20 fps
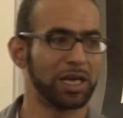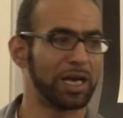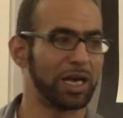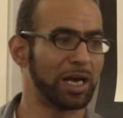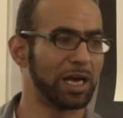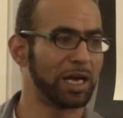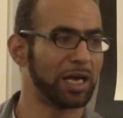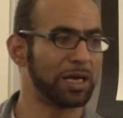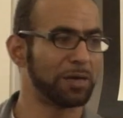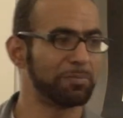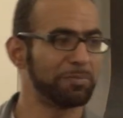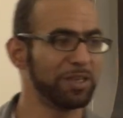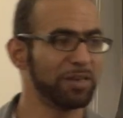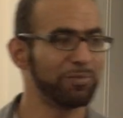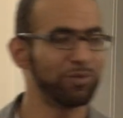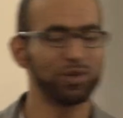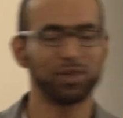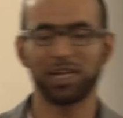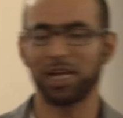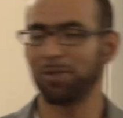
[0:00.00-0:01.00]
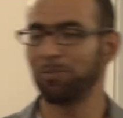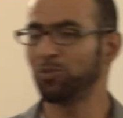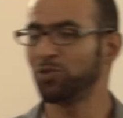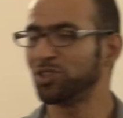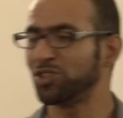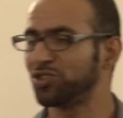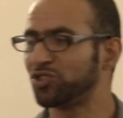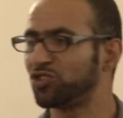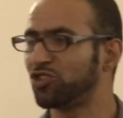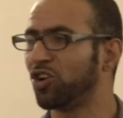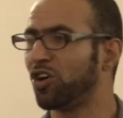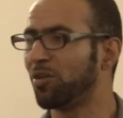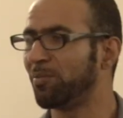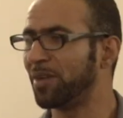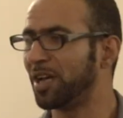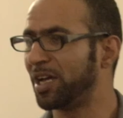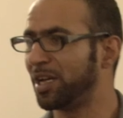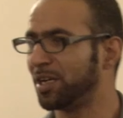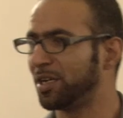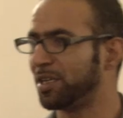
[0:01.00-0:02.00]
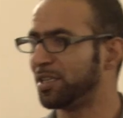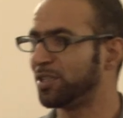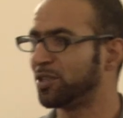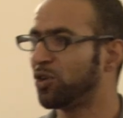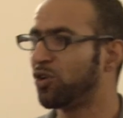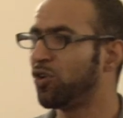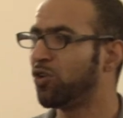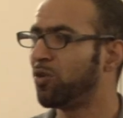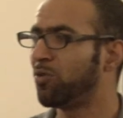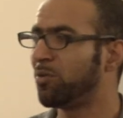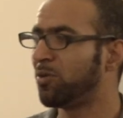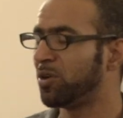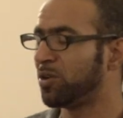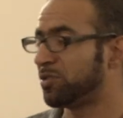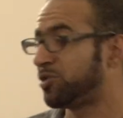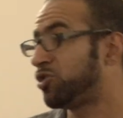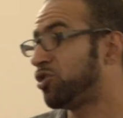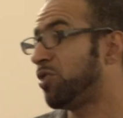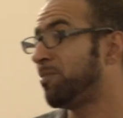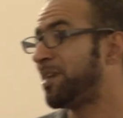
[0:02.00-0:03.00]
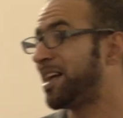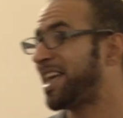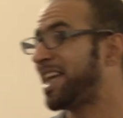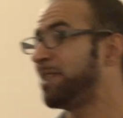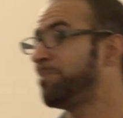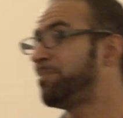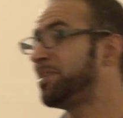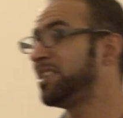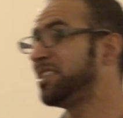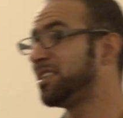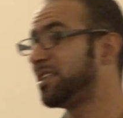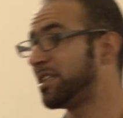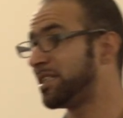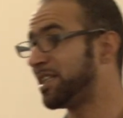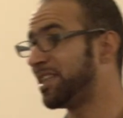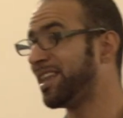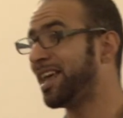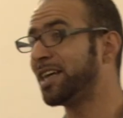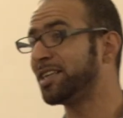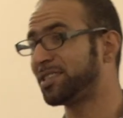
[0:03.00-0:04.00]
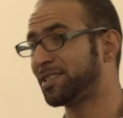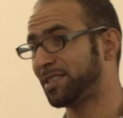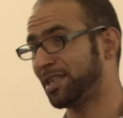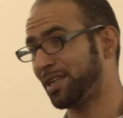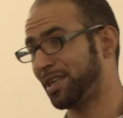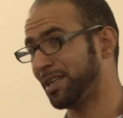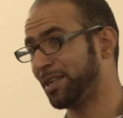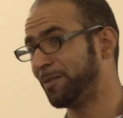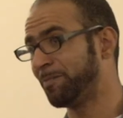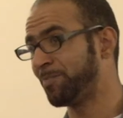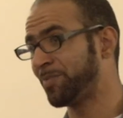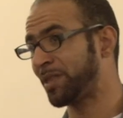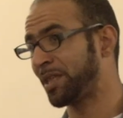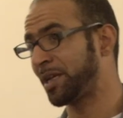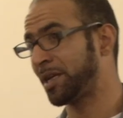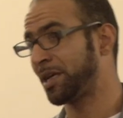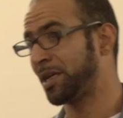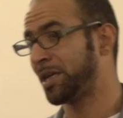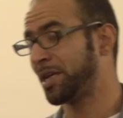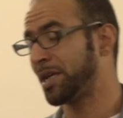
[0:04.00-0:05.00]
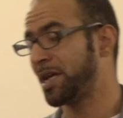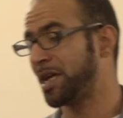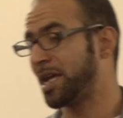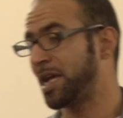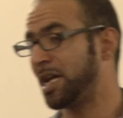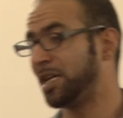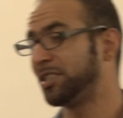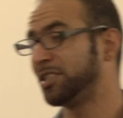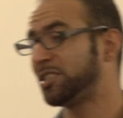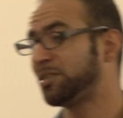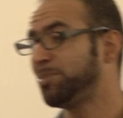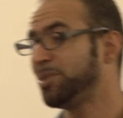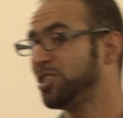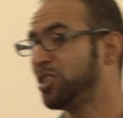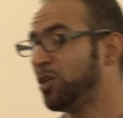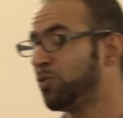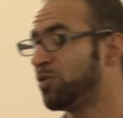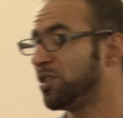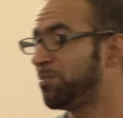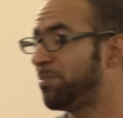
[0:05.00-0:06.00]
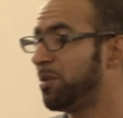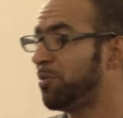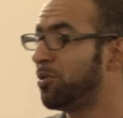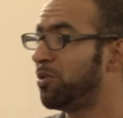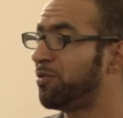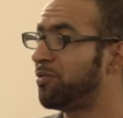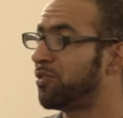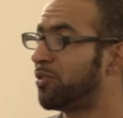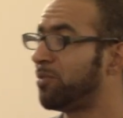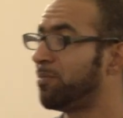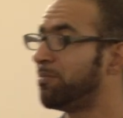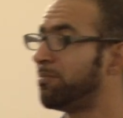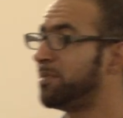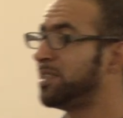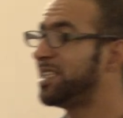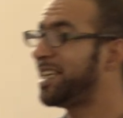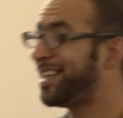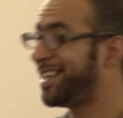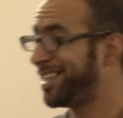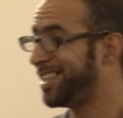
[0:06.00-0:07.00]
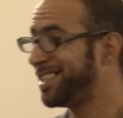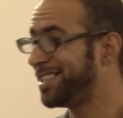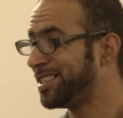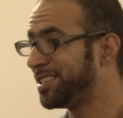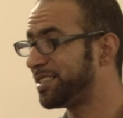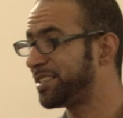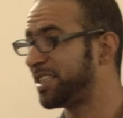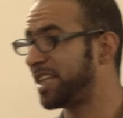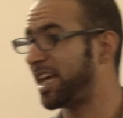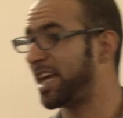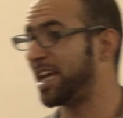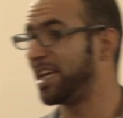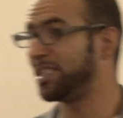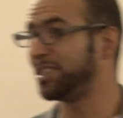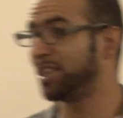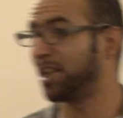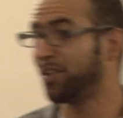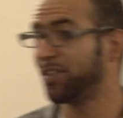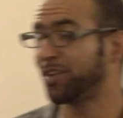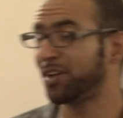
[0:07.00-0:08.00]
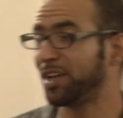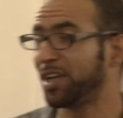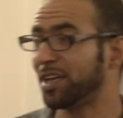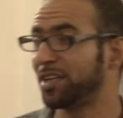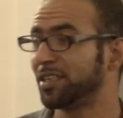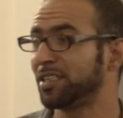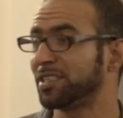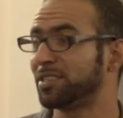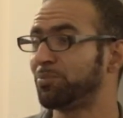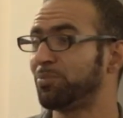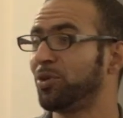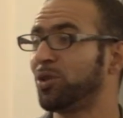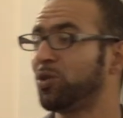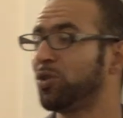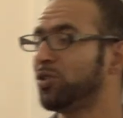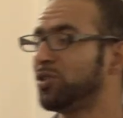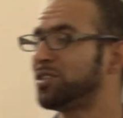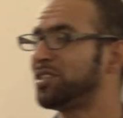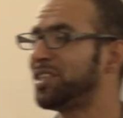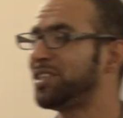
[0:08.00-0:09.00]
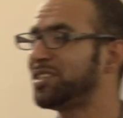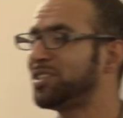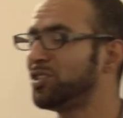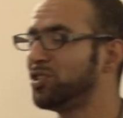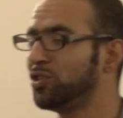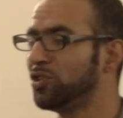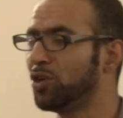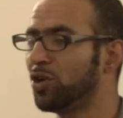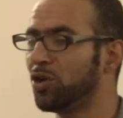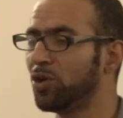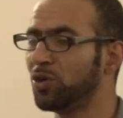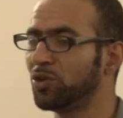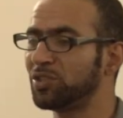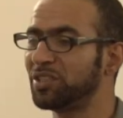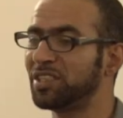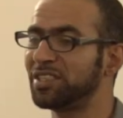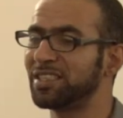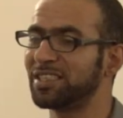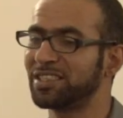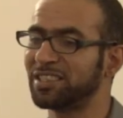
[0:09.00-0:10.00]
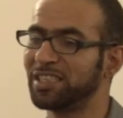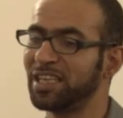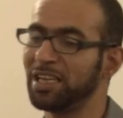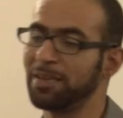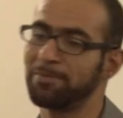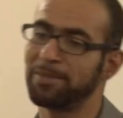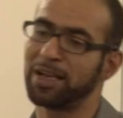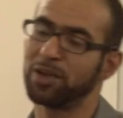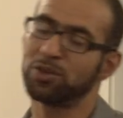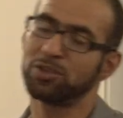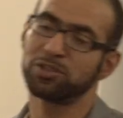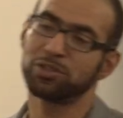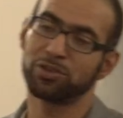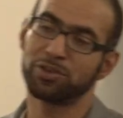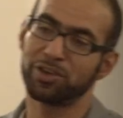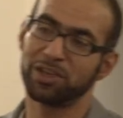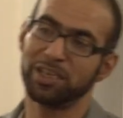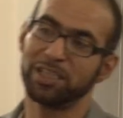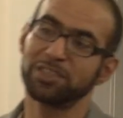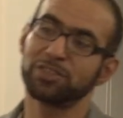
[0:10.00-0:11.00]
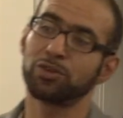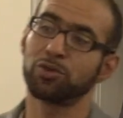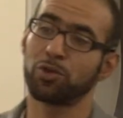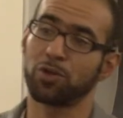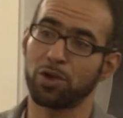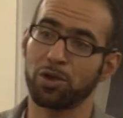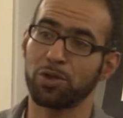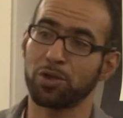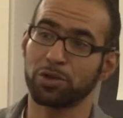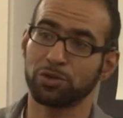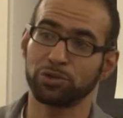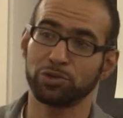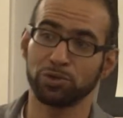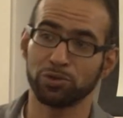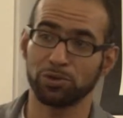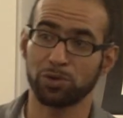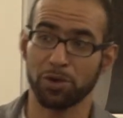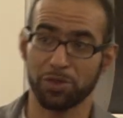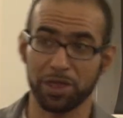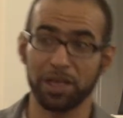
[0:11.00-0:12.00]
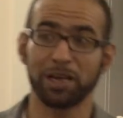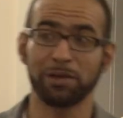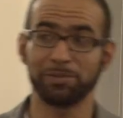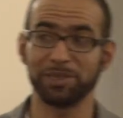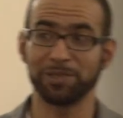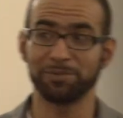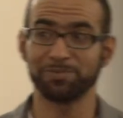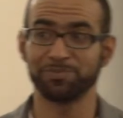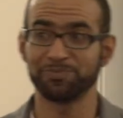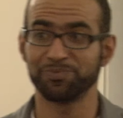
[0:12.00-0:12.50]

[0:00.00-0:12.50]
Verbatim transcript: uh, people come with trauma trauma can be lasting. And especially with people from Middle East and other areas because there is no, there is a stigma also related to, to therapy.